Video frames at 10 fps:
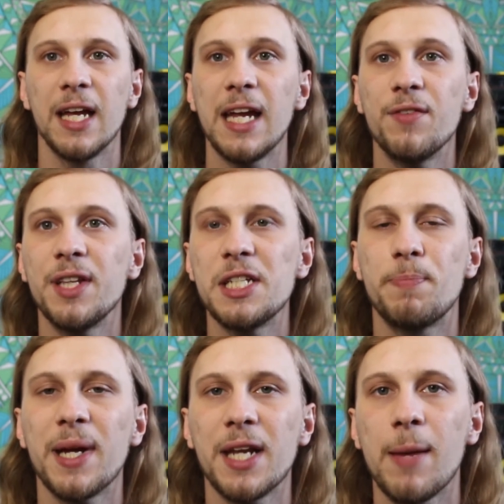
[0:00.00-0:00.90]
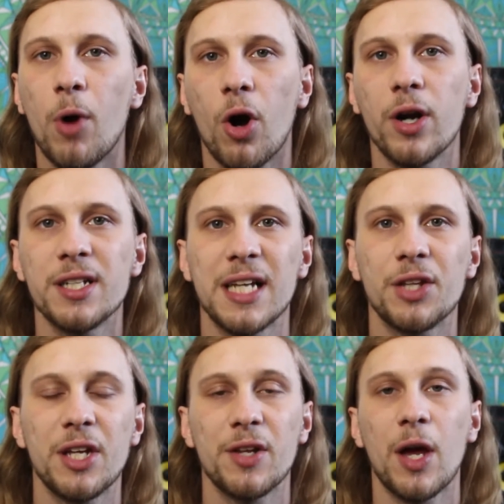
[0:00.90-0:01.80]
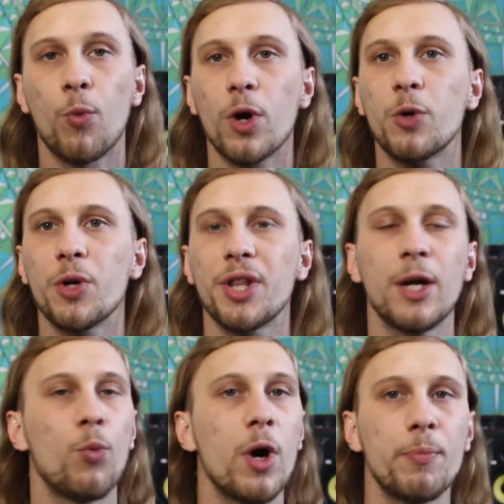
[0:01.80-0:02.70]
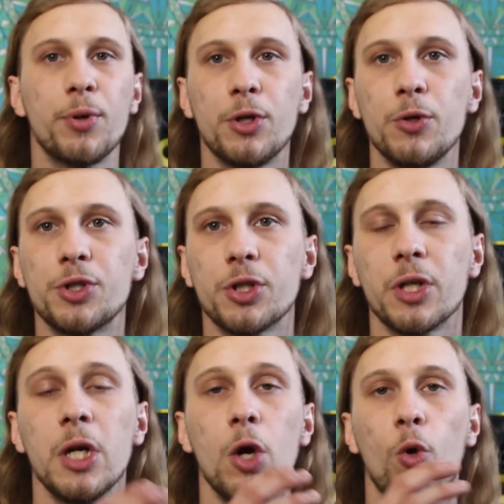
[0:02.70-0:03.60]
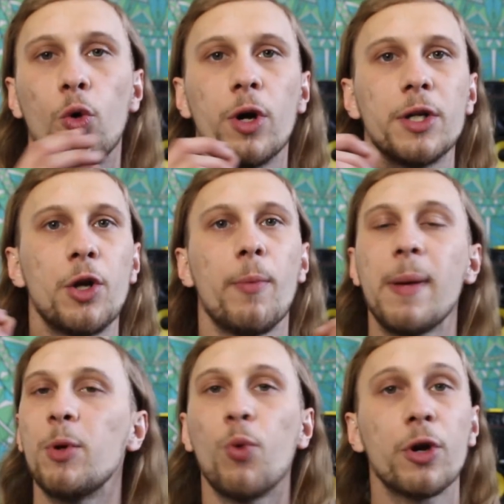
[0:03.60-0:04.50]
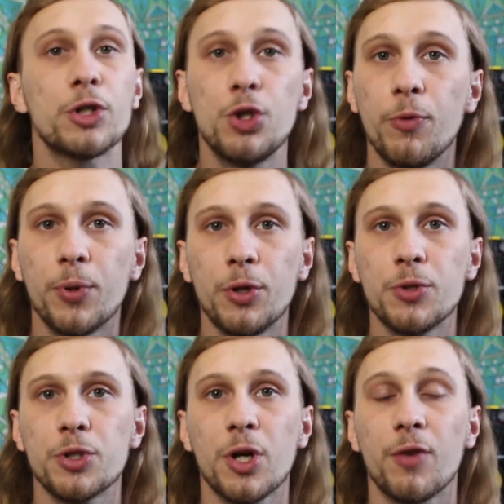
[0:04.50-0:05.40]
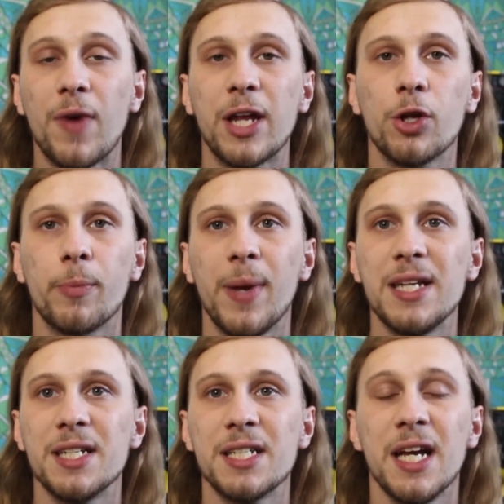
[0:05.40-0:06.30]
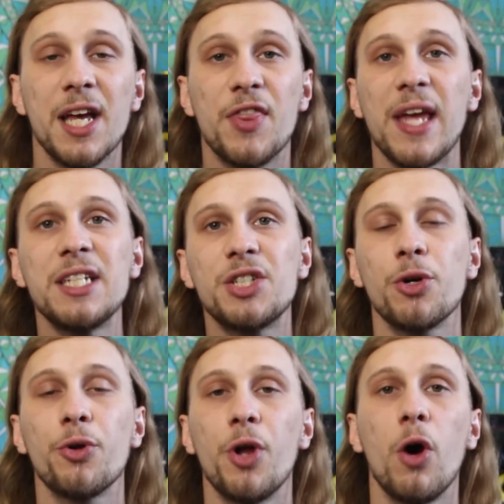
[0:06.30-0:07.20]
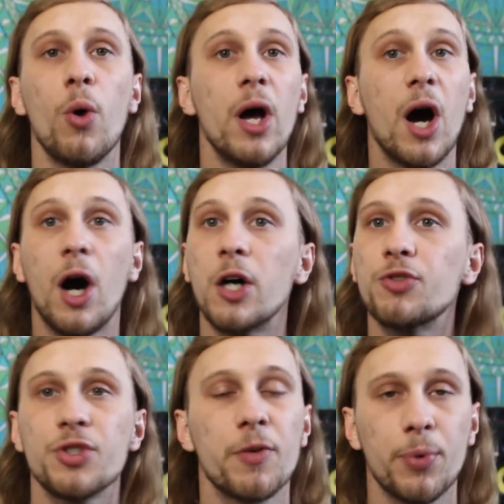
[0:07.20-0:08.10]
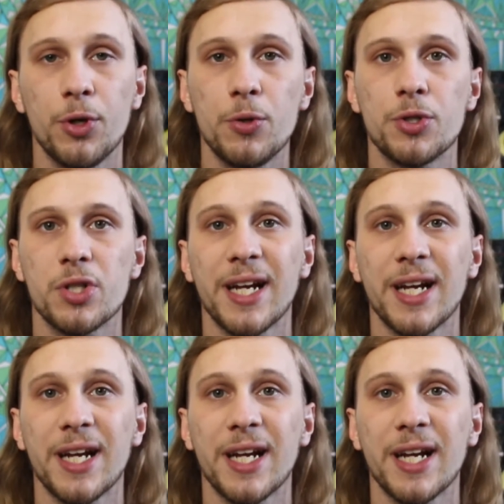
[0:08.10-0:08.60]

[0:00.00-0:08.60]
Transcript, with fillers: Even these big name artists out there that work with like one producer or you know maybe one or two producers on a regular basis, they still know hundreds of producers.